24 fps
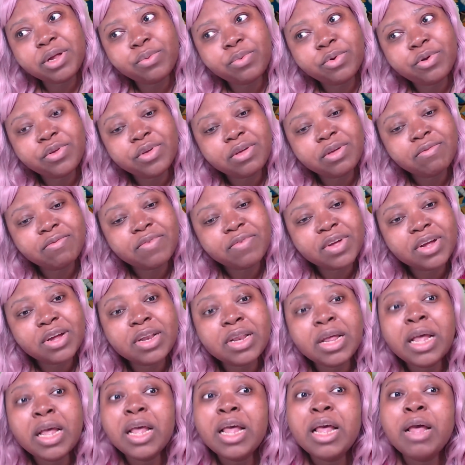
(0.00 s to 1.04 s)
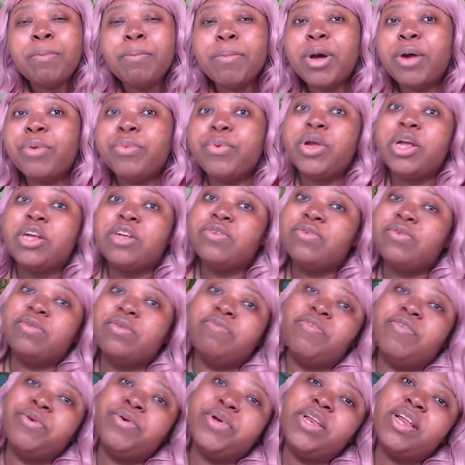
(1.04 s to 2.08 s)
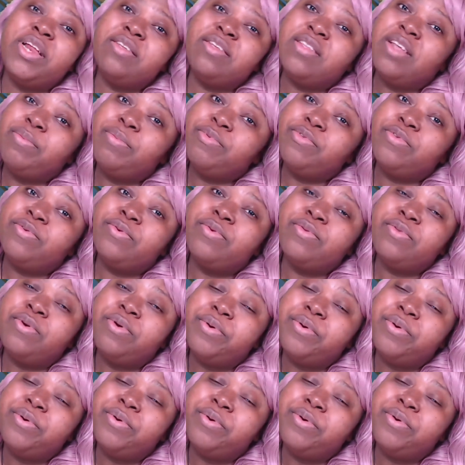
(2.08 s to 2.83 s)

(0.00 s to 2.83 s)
where you can find my reactions to the very next episode